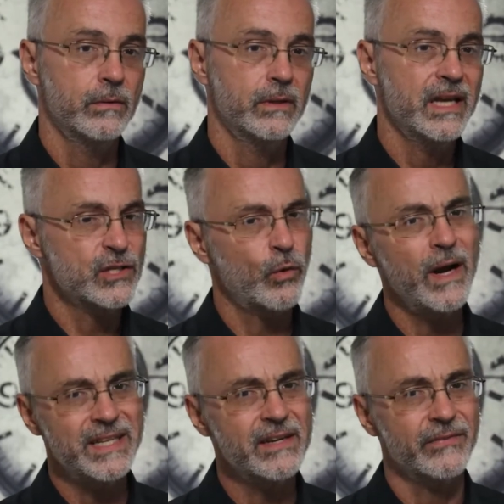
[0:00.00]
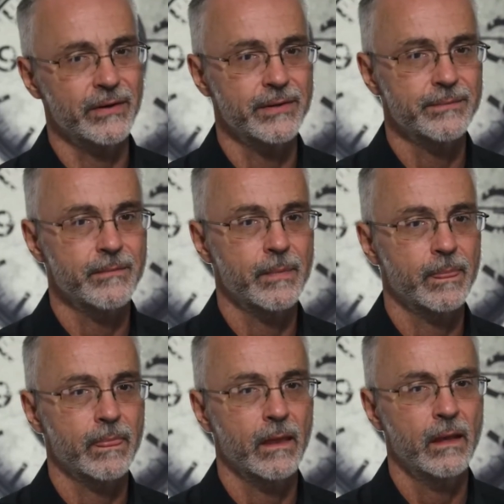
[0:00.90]
is quite different.
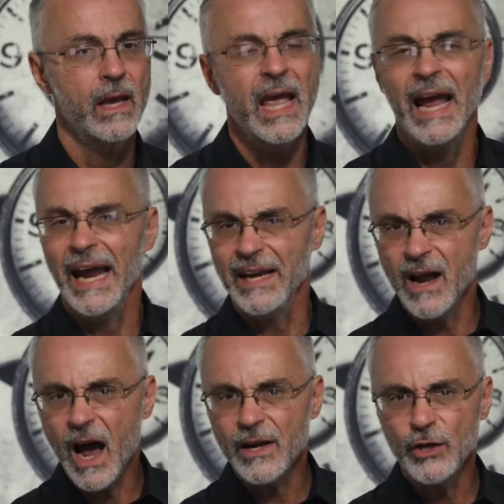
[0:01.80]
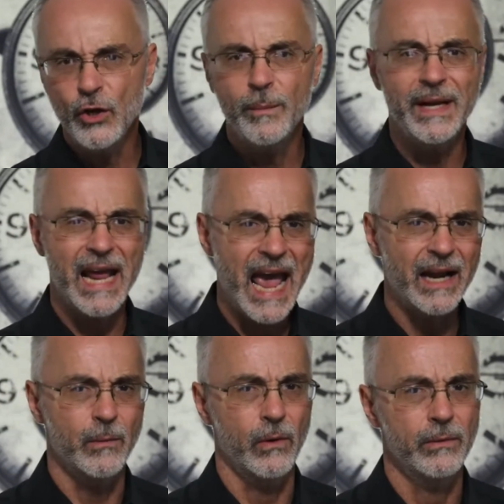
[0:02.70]
A non-human
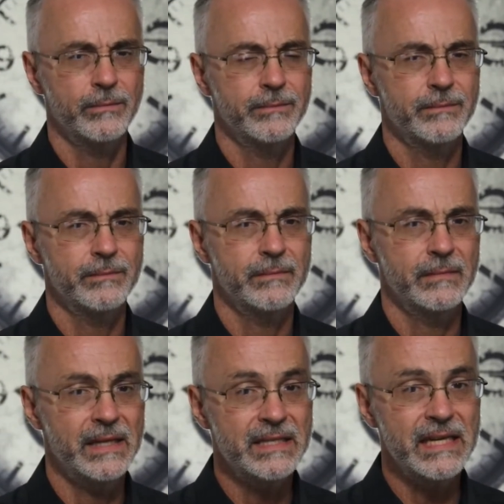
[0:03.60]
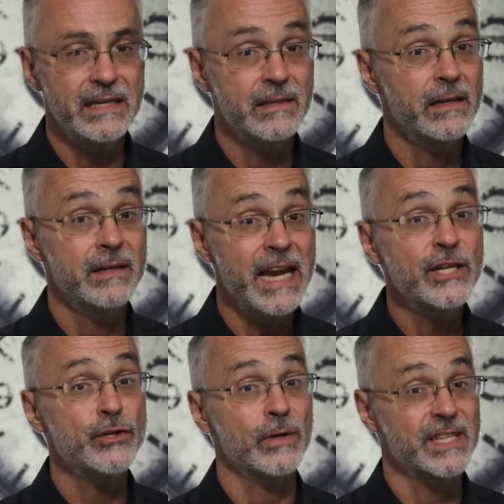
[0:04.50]
animal, indeed
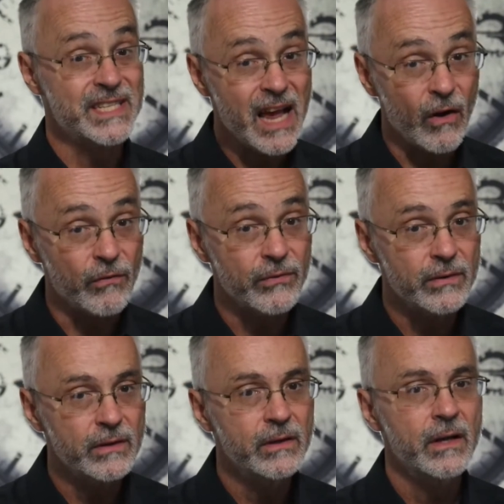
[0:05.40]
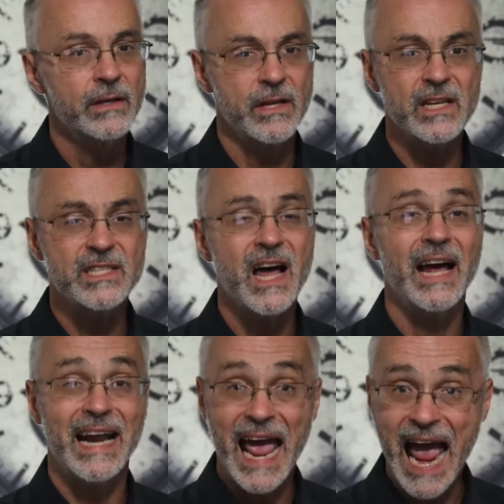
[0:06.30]
nature itself, does
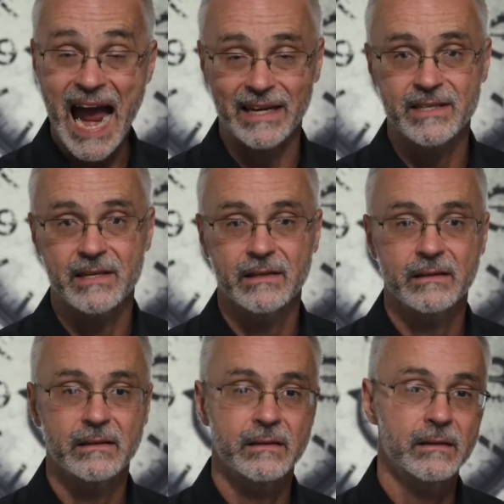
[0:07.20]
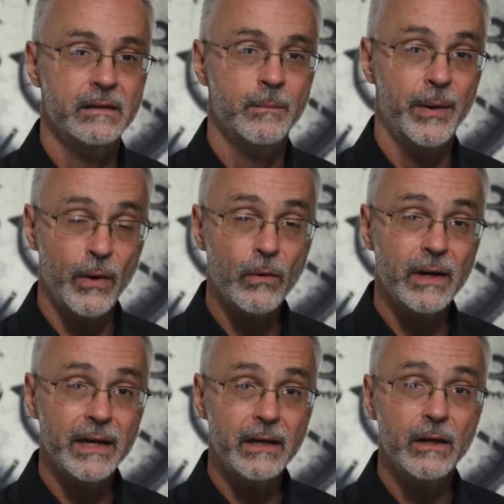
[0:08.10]
not act, but
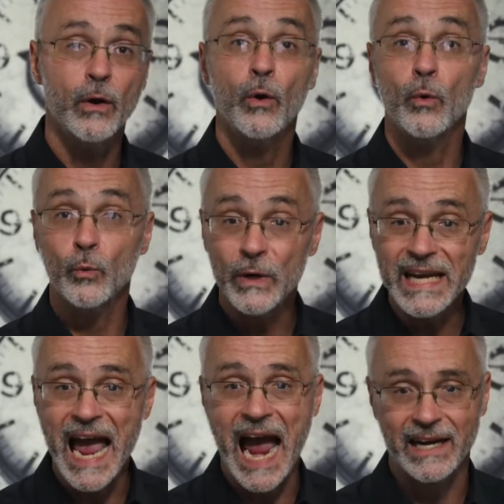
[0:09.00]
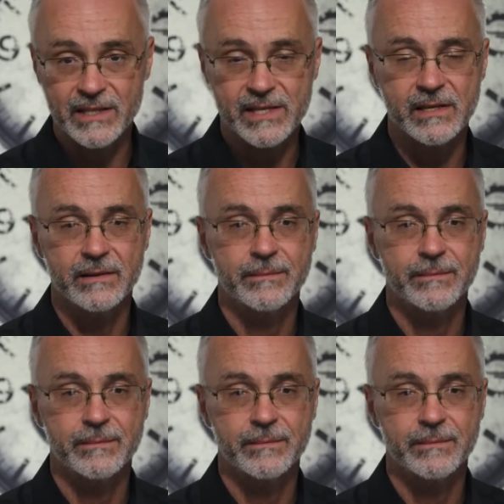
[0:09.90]
only reacts.